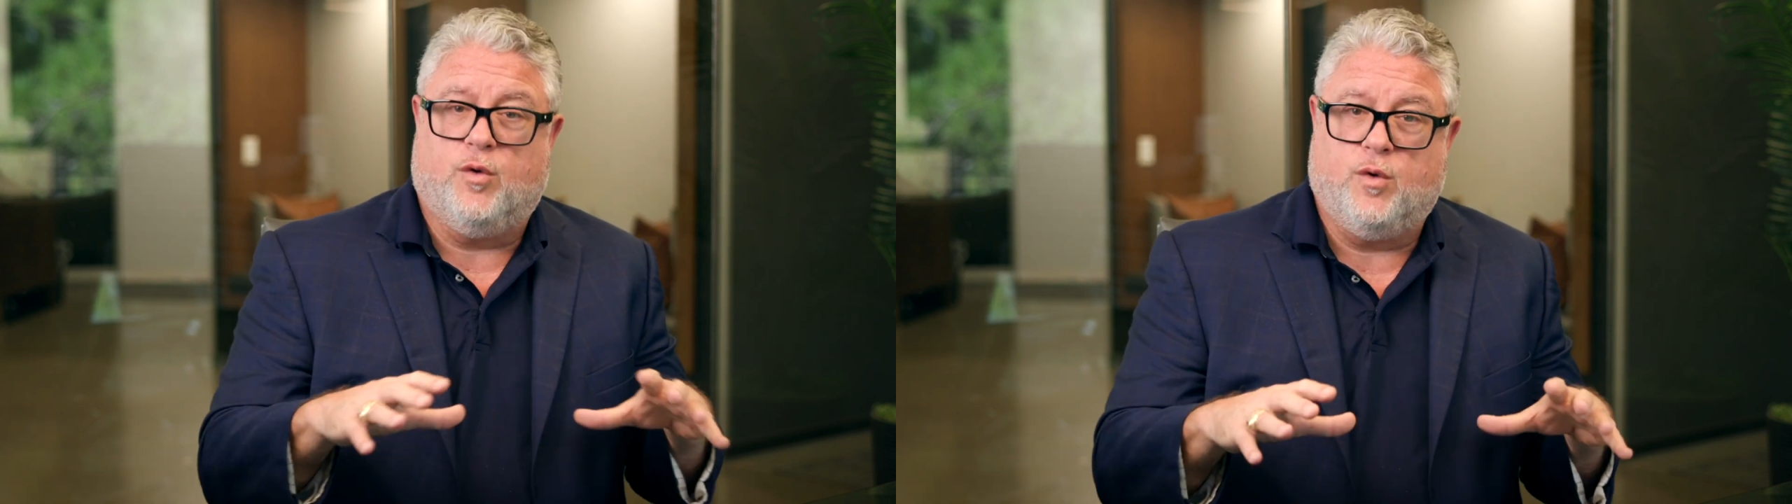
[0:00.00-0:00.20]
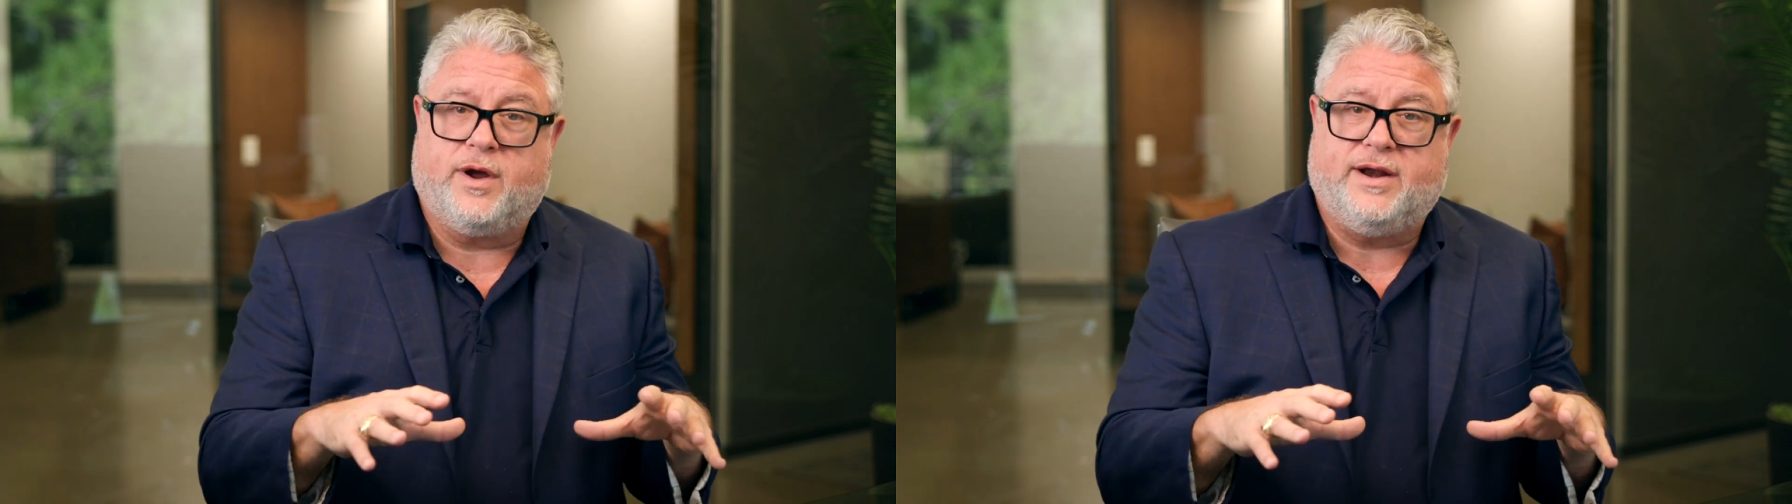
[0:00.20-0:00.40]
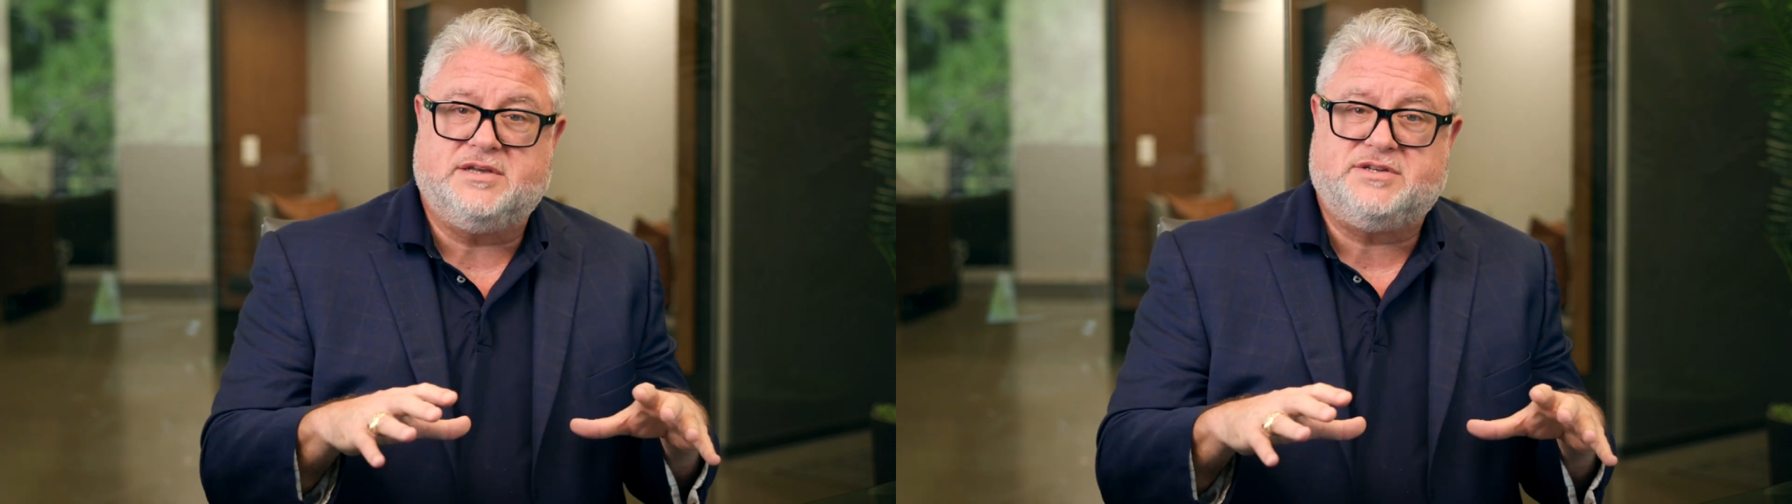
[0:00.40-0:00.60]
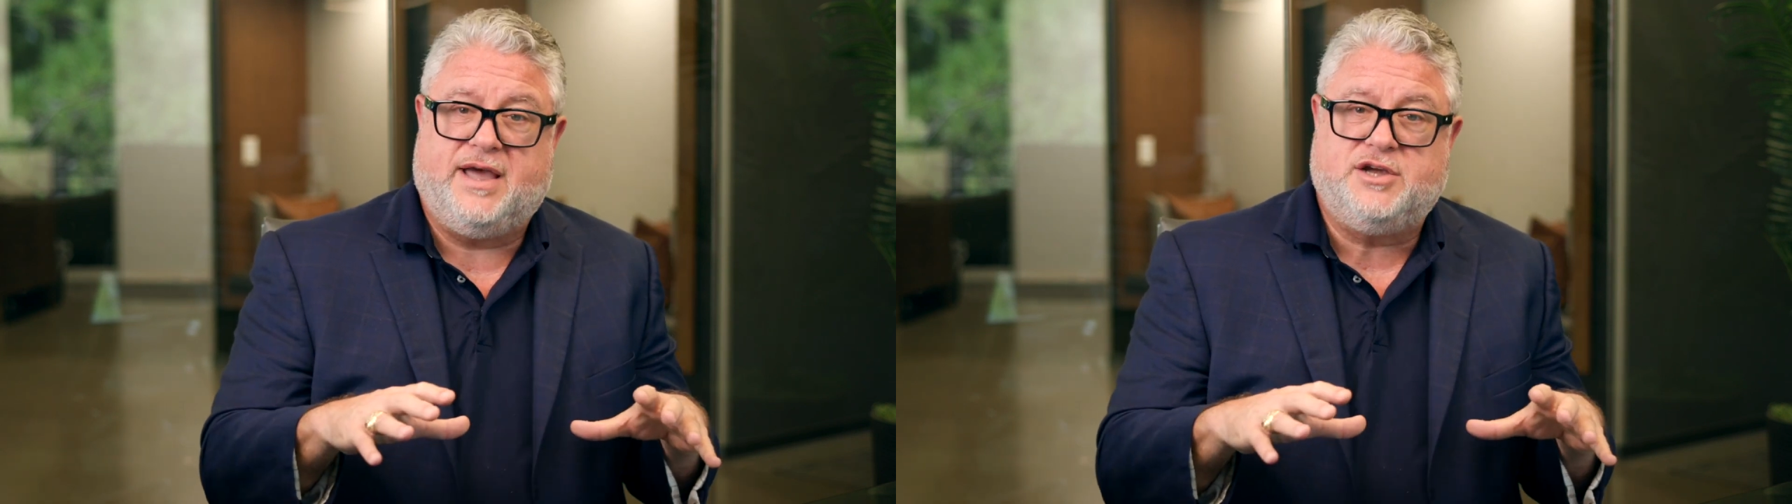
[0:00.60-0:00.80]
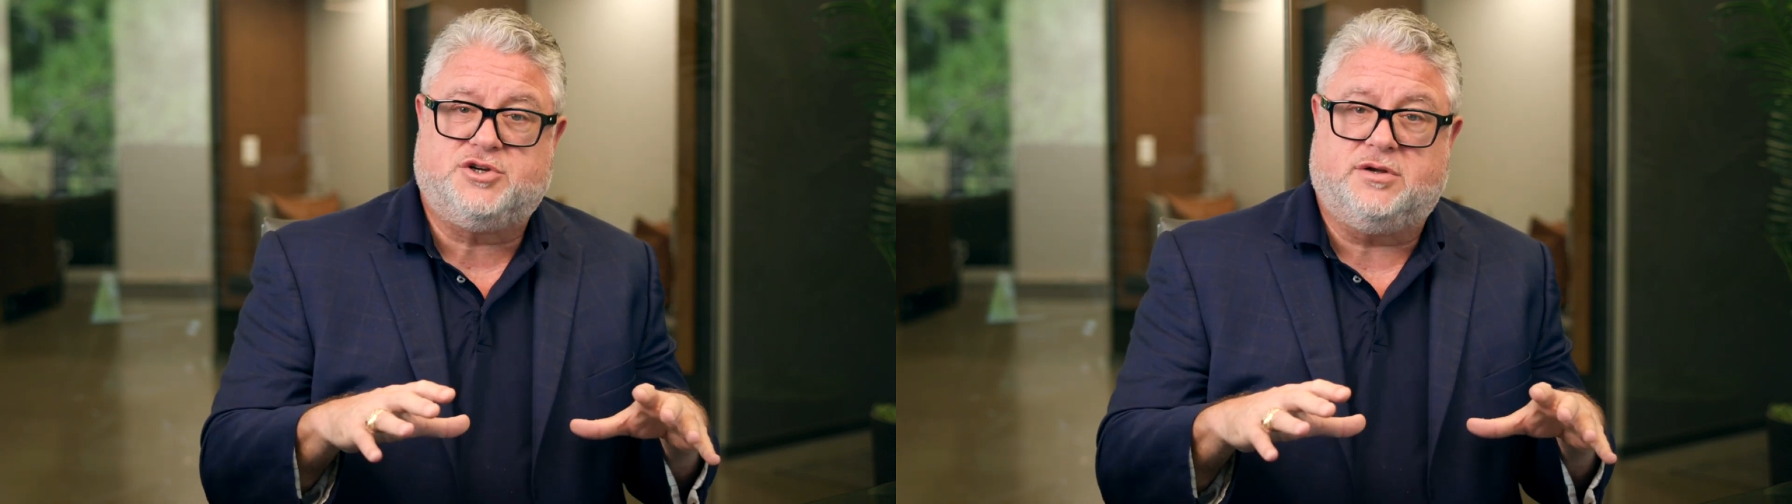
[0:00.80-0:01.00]
your
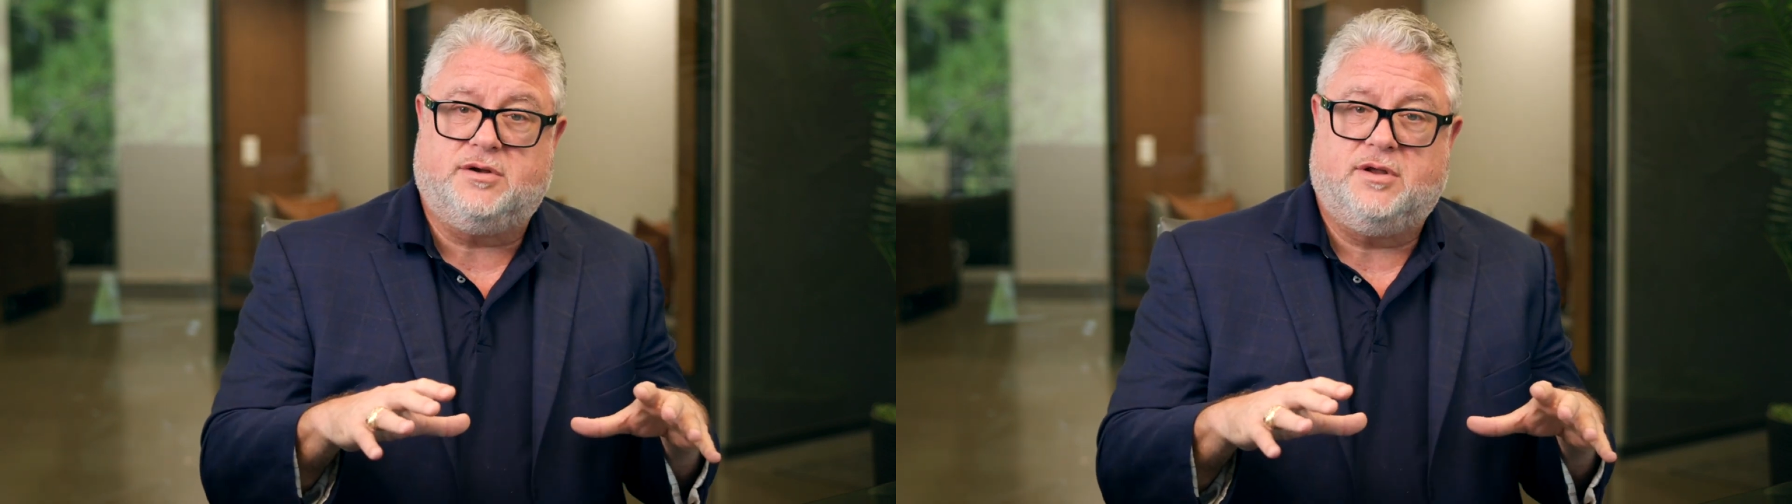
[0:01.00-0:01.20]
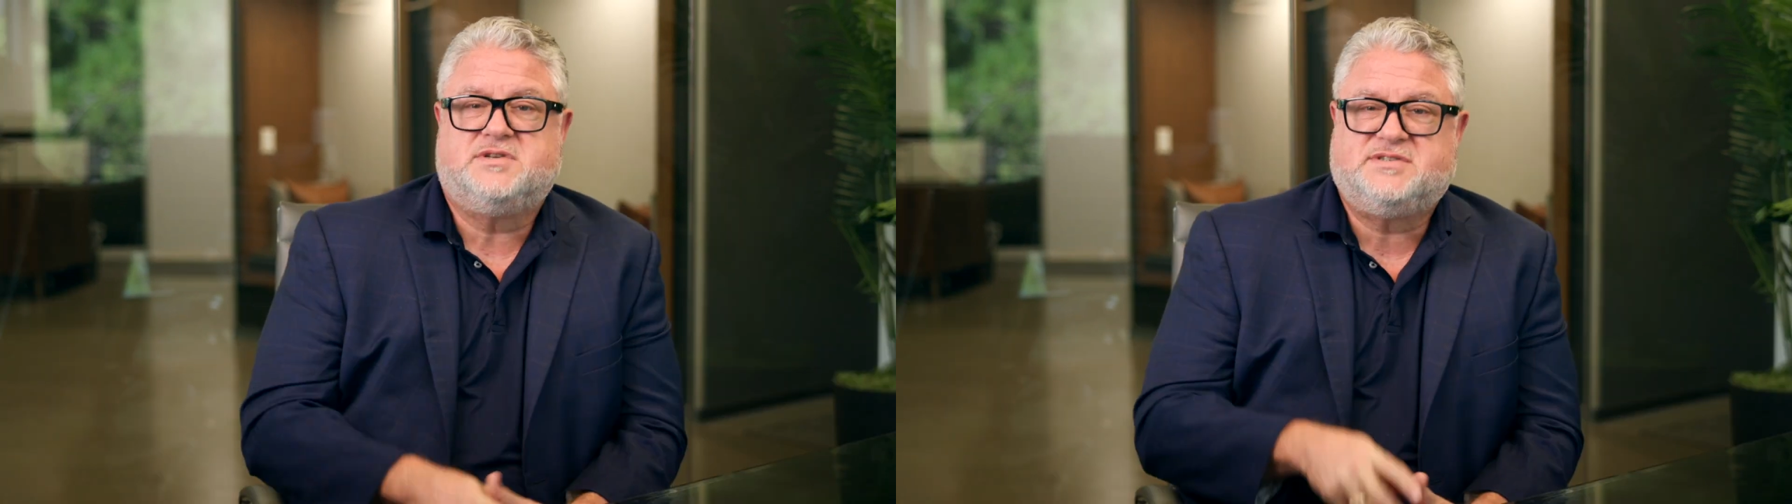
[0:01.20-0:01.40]
organization.